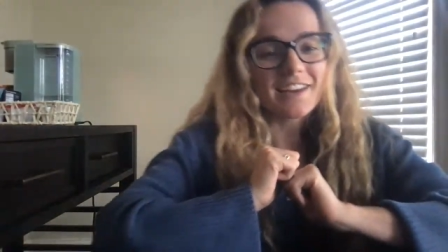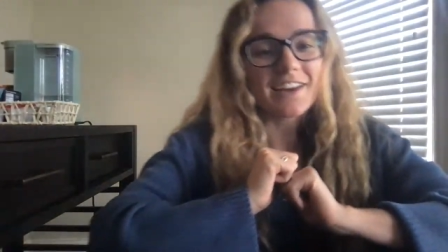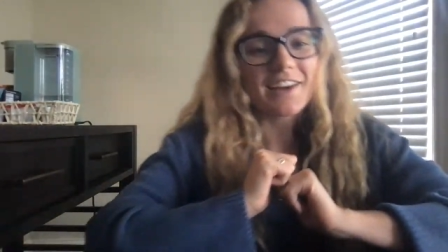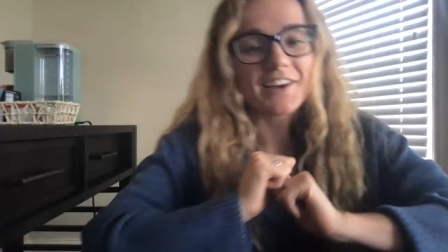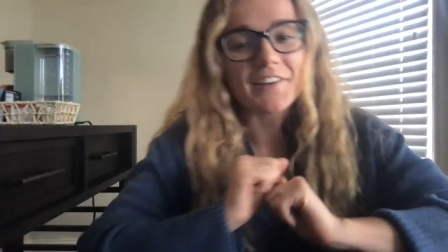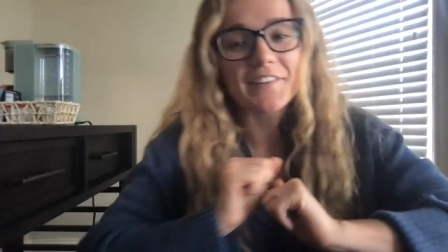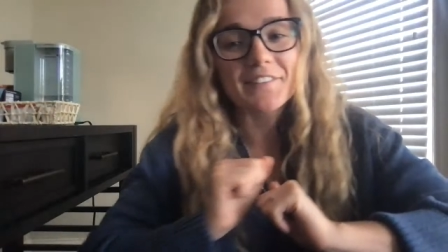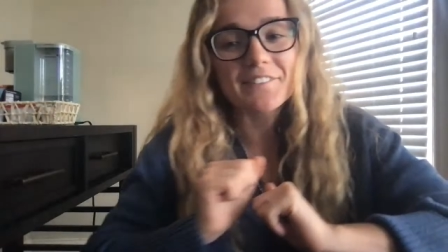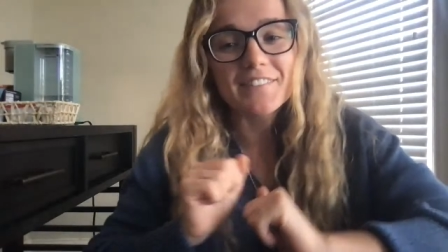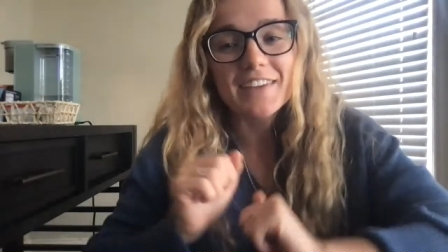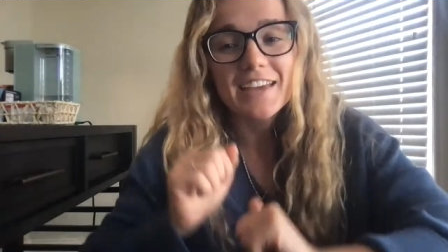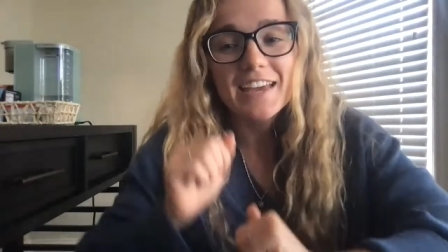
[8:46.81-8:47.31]

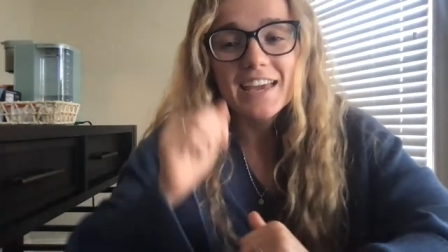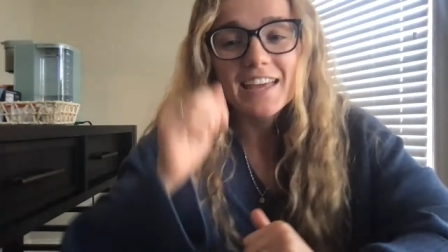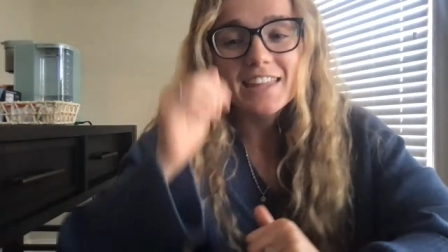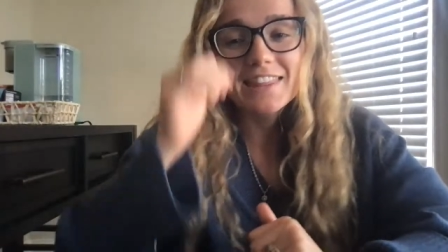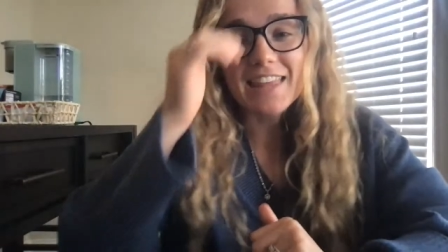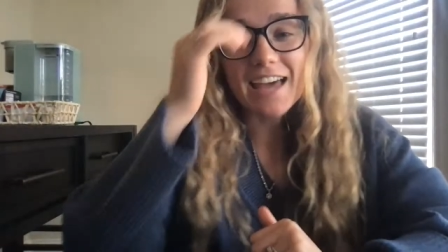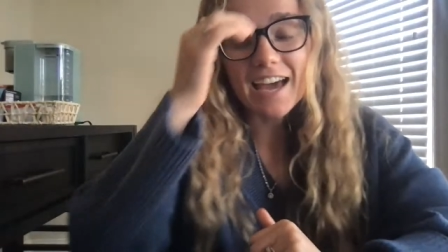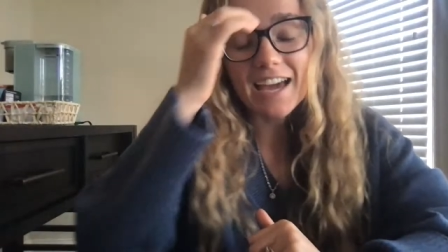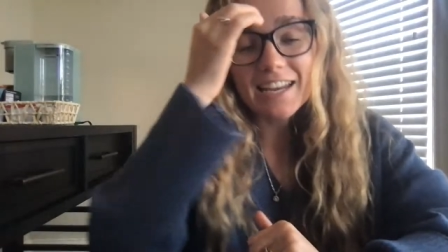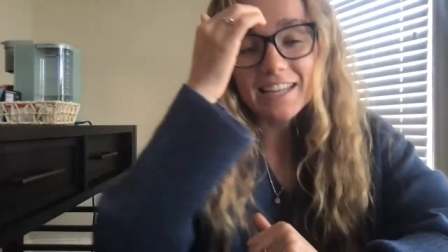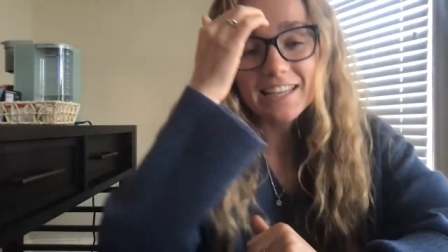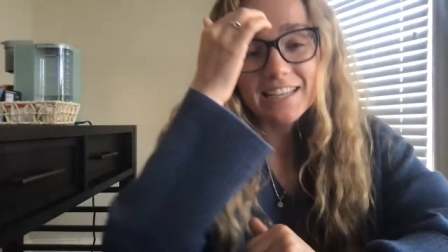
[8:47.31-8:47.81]

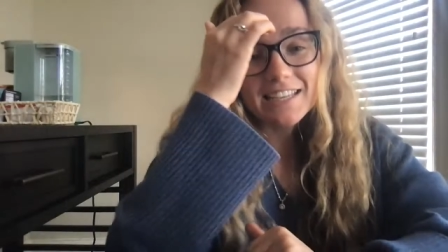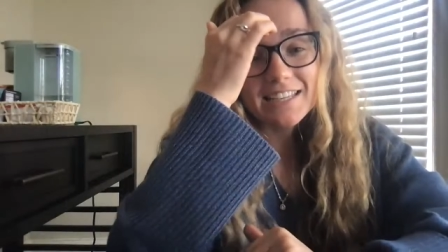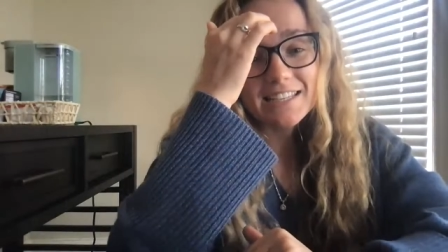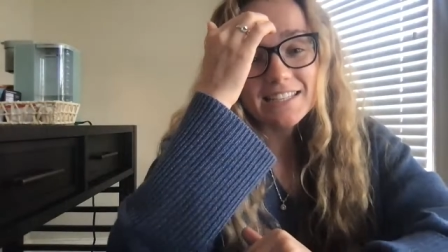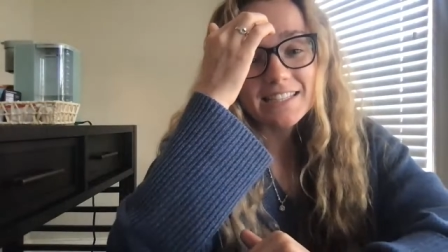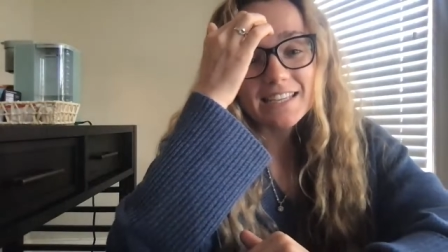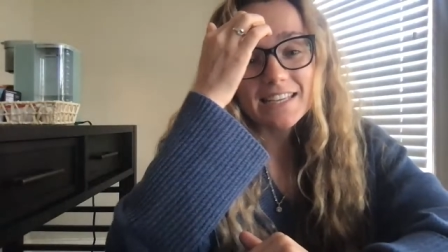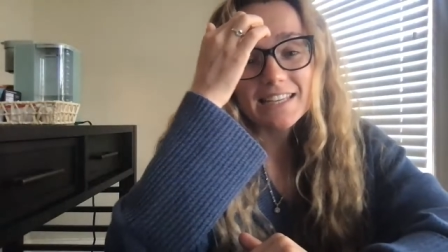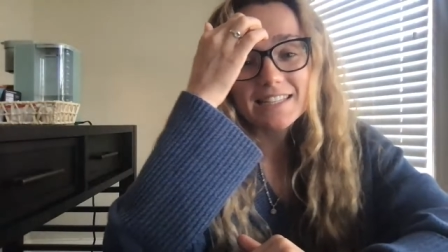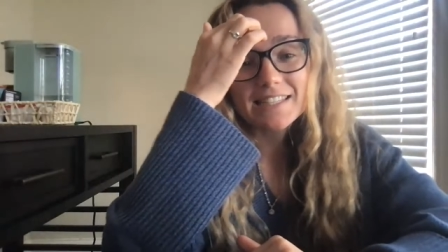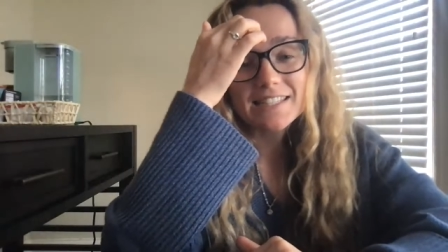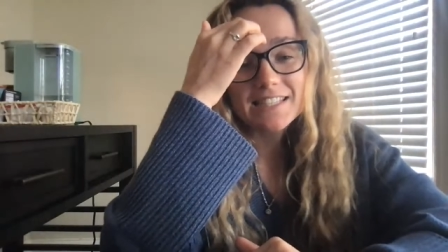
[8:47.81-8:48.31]
That is,
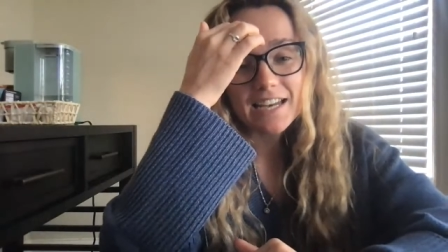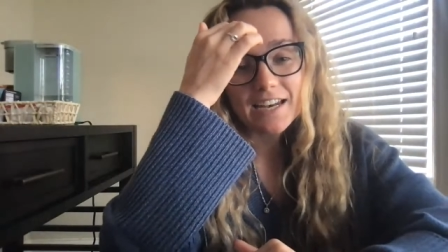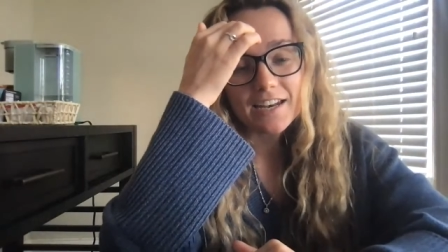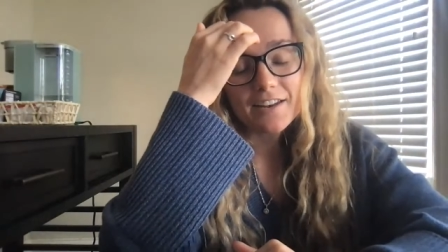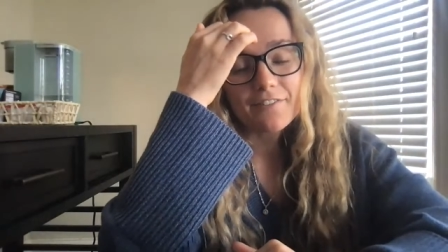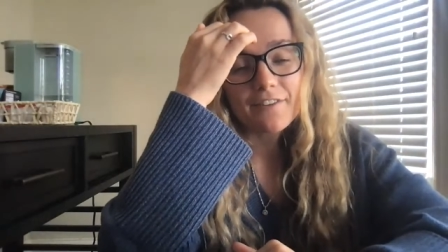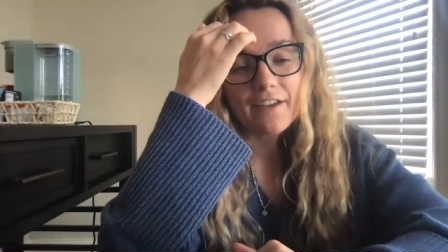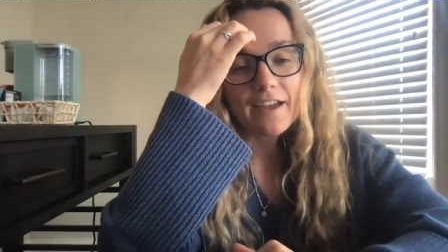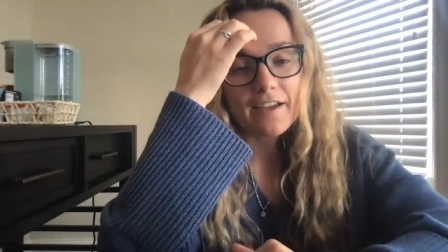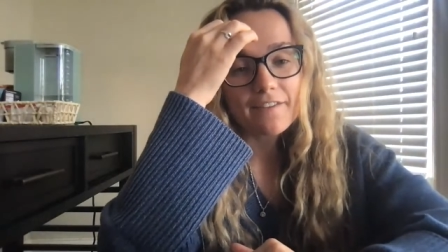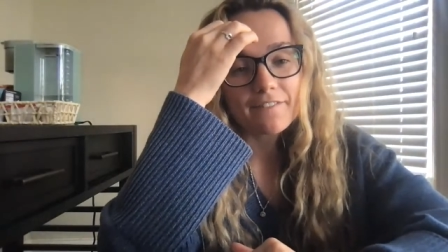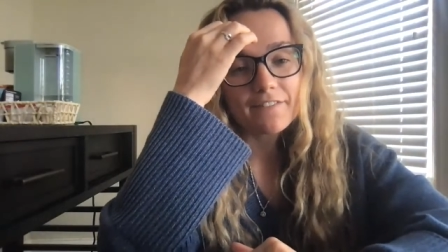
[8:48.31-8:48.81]
instead
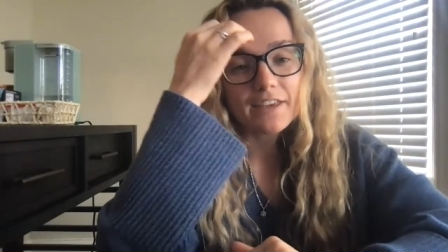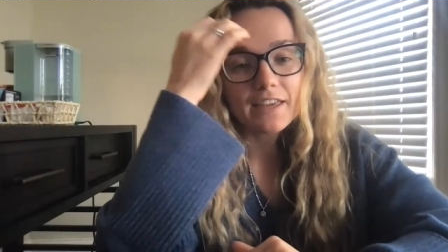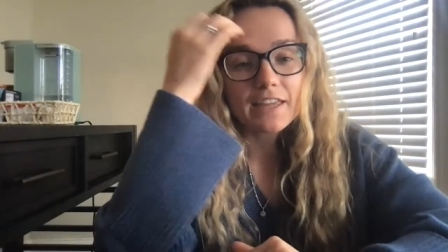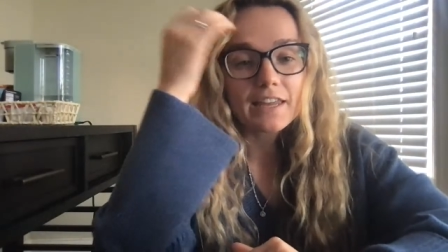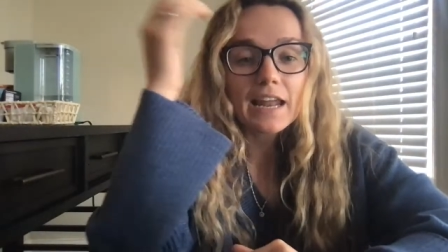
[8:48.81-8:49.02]
of having